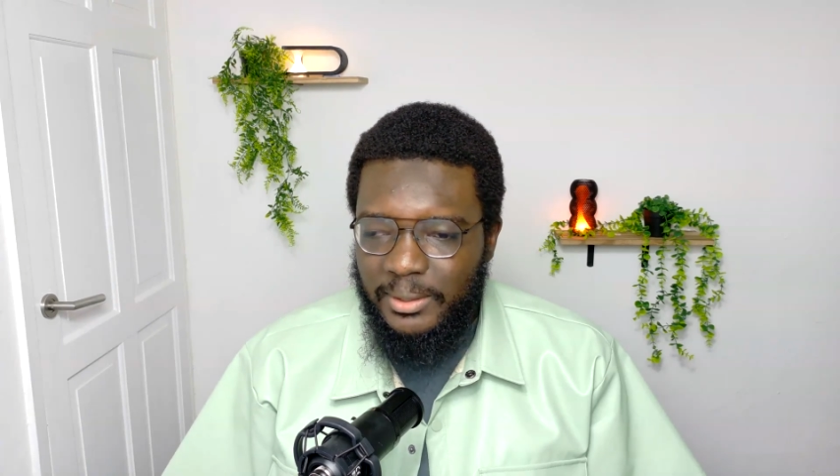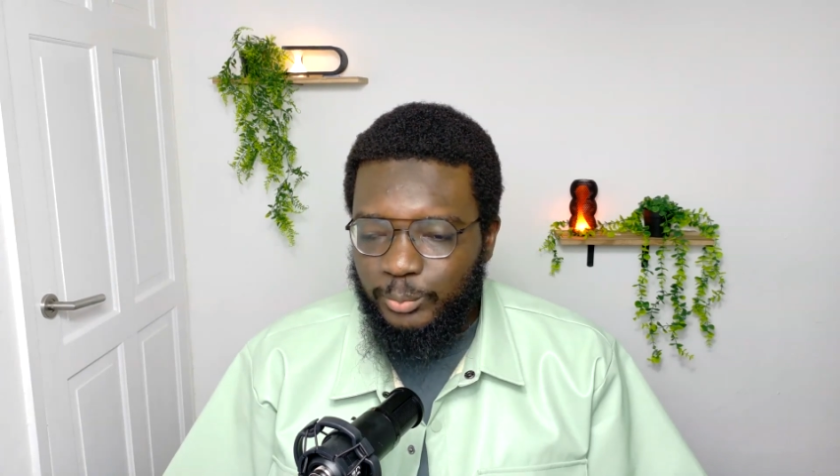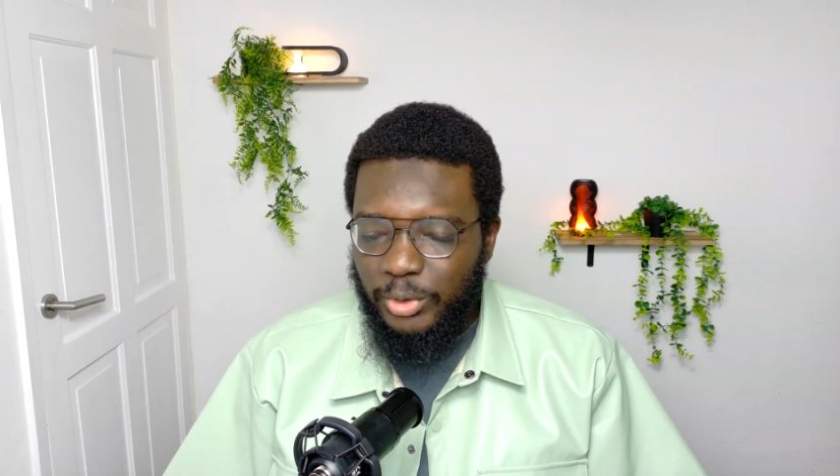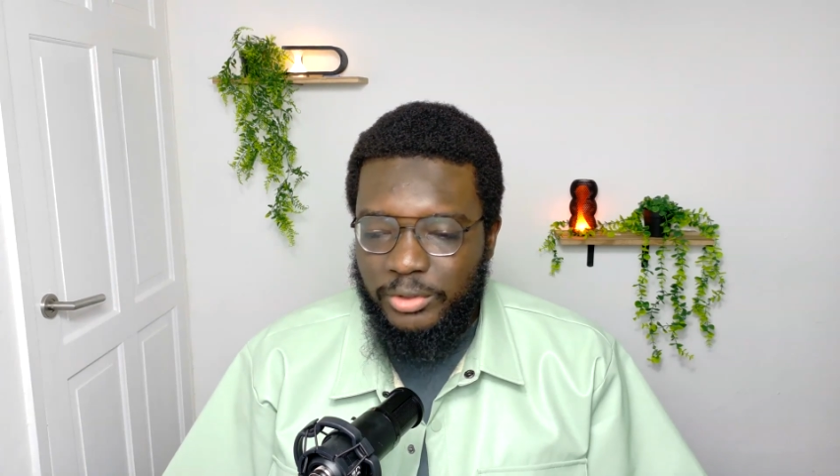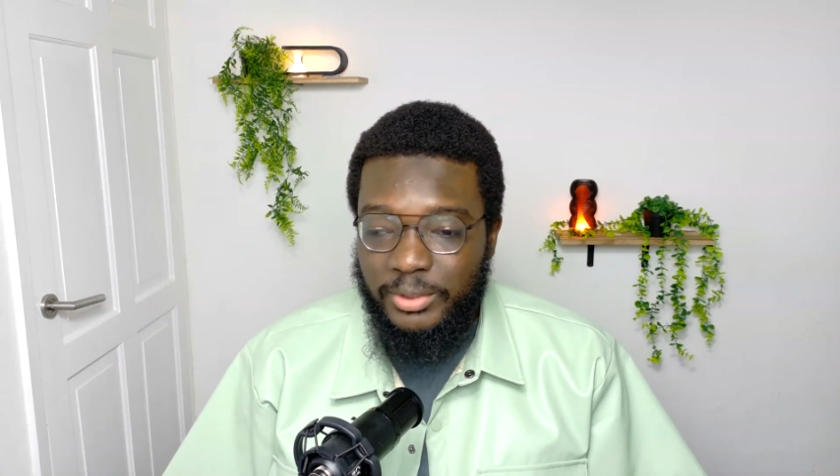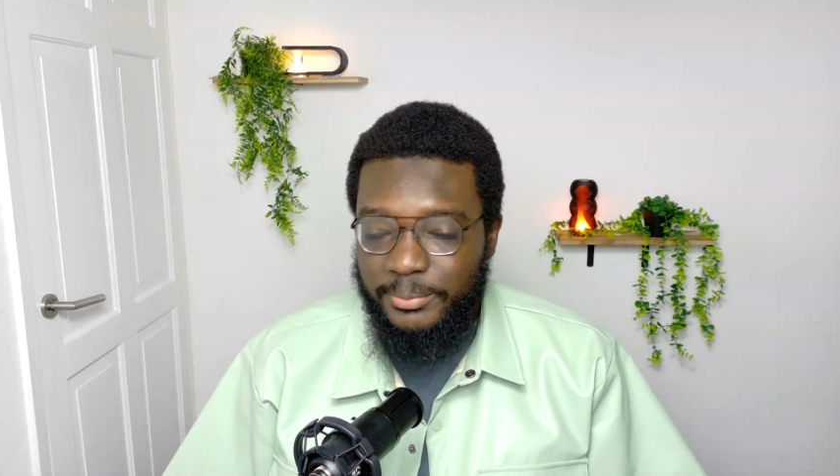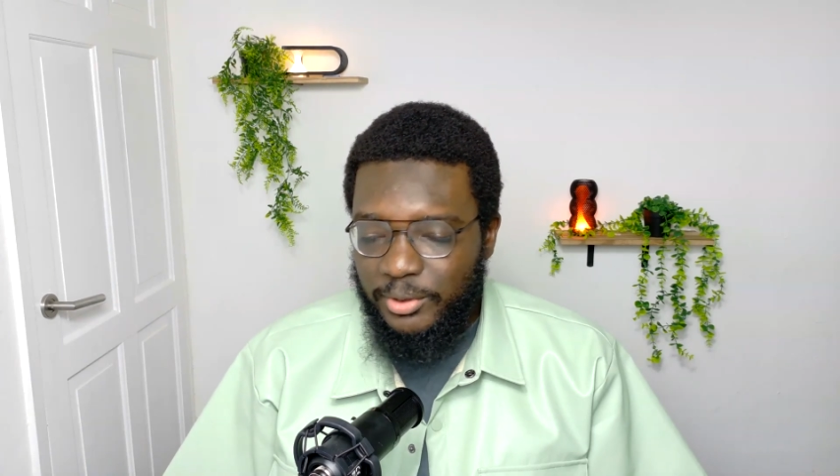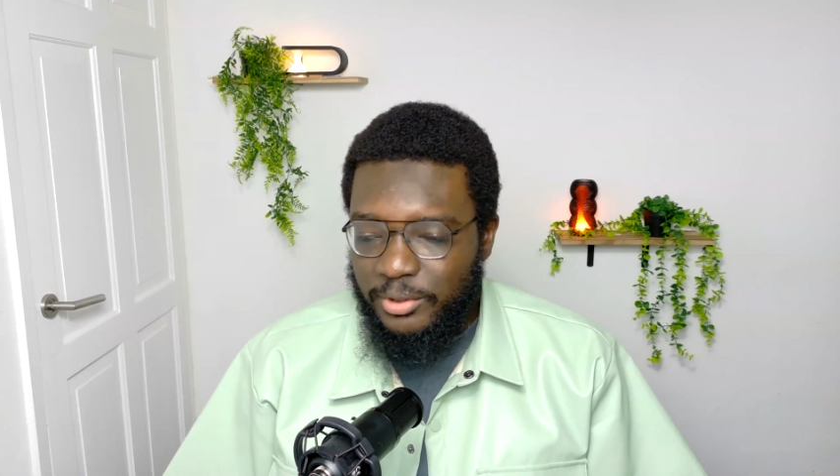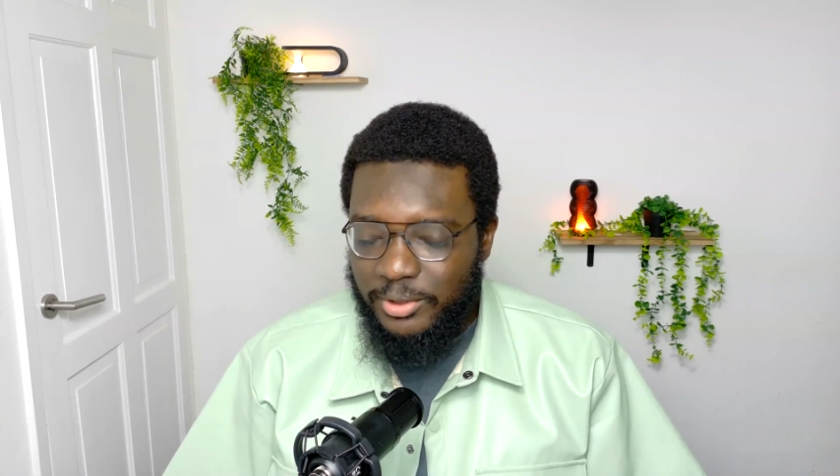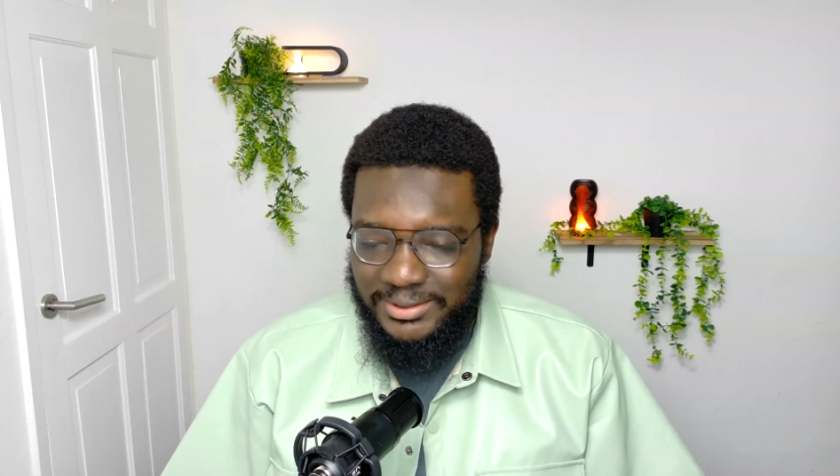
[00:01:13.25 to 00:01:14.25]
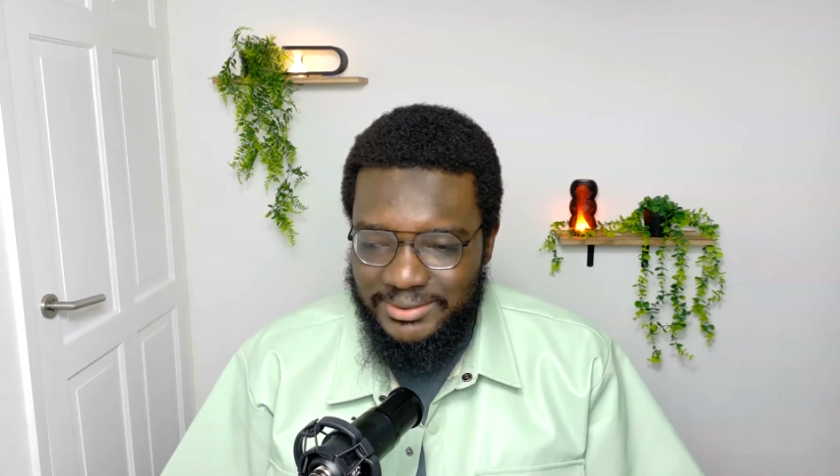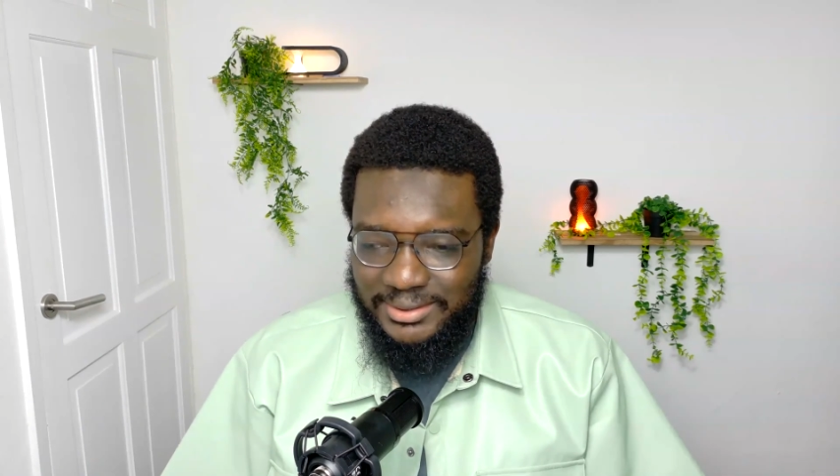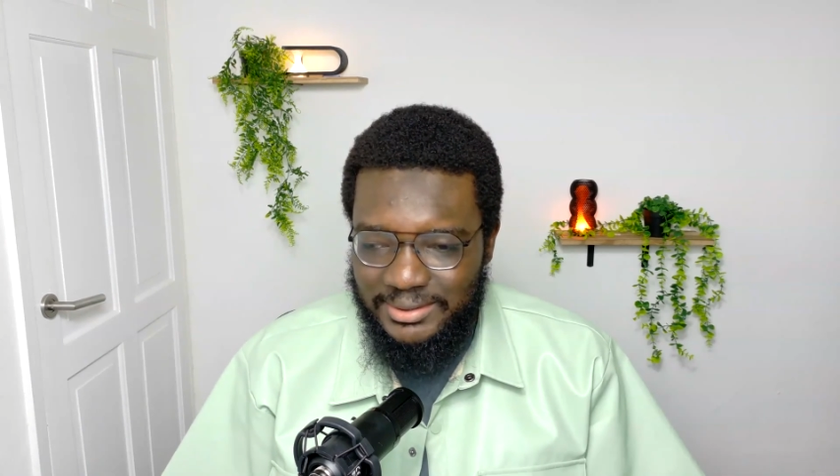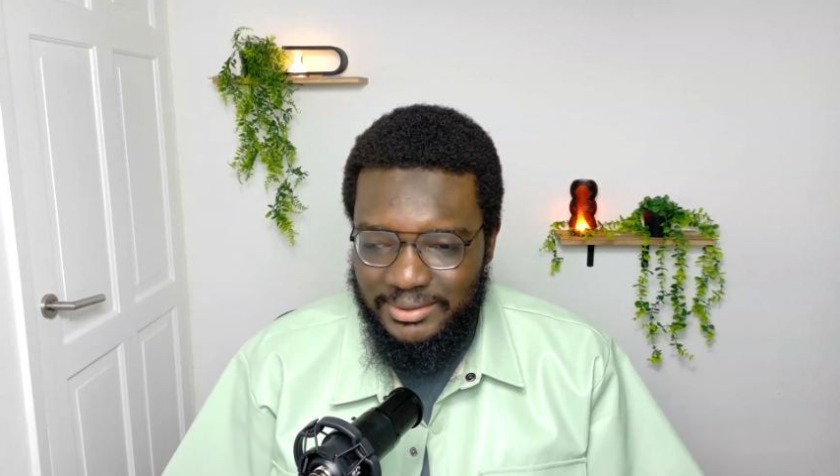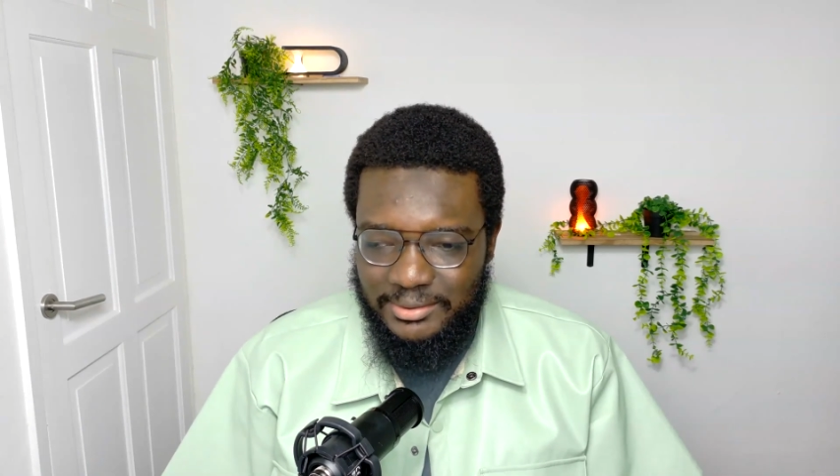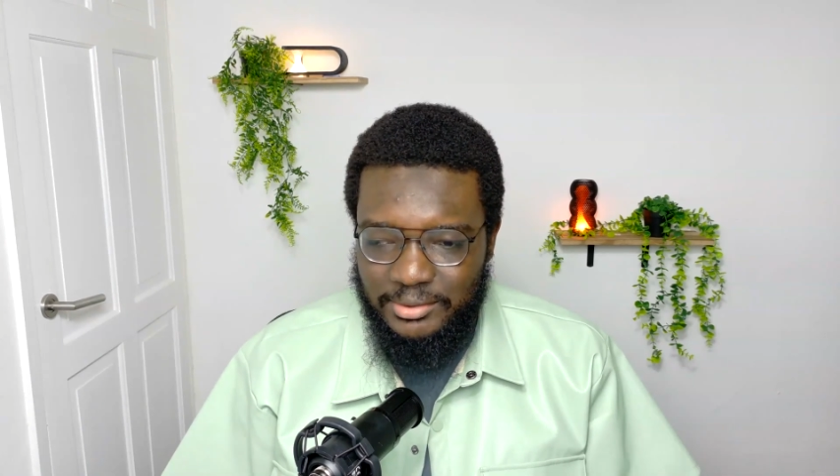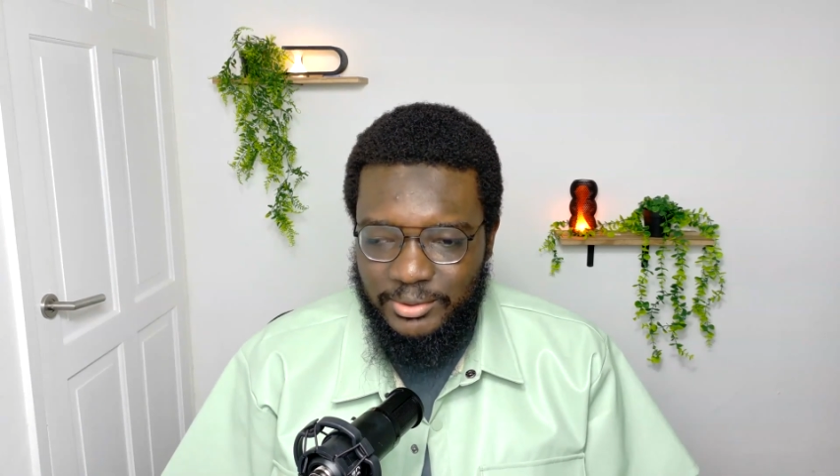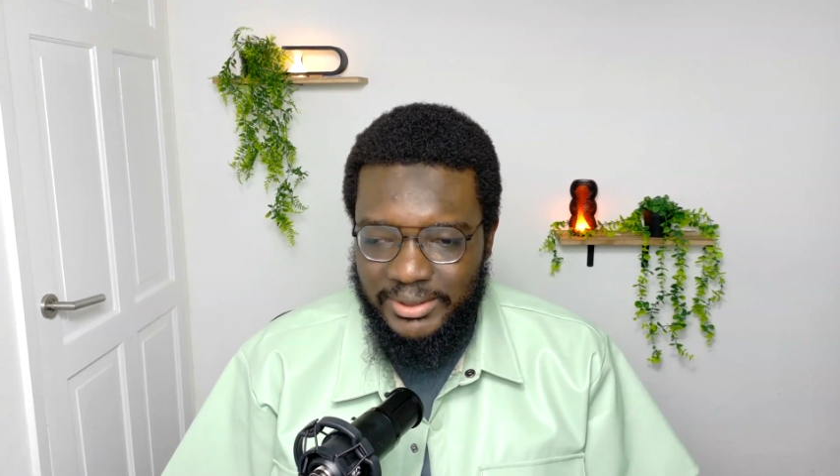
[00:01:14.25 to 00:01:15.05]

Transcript: what cryptocurrencies do